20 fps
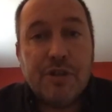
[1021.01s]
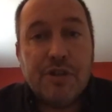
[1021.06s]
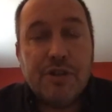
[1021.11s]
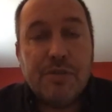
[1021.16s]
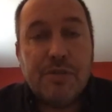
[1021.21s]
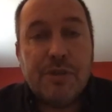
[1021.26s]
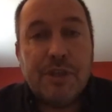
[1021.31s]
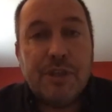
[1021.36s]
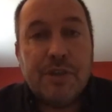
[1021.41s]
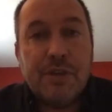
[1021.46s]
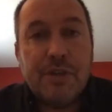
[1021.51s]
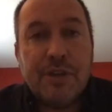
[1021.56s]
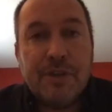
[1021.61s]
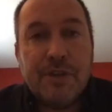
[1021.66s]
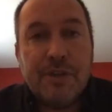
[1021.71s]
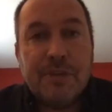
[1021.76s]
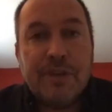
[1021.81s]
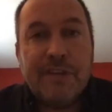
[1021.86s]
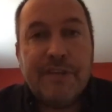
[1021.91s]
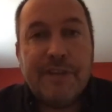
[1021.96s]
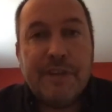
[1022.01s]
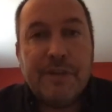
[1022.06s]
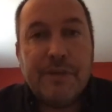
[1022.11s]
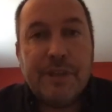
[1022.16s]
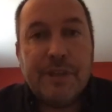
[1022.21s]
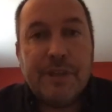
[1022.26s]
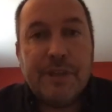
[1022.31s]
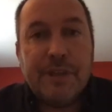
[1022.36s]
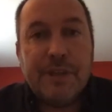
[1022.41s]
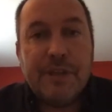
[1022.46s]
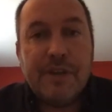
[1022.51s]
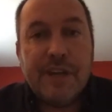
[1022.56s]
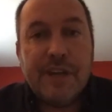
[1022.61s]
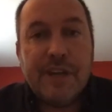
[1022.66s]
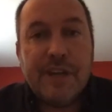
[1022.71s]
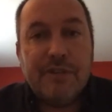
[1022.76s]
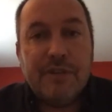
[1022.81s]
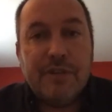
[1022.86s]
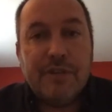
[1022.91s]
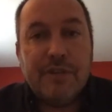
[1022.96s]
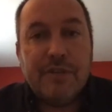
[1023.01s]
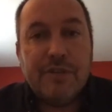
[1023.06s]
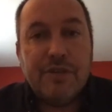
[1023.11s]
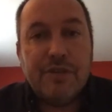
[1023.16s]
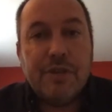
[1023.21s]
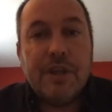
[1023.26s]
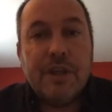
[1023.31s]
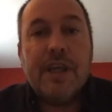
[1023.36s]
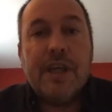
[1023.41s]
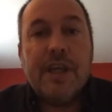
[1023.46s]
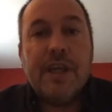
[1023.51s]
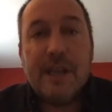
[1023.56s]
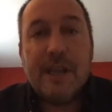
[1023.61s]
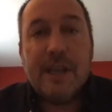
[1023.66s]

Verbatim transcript: So when you got your briefing, when you arrived offshore,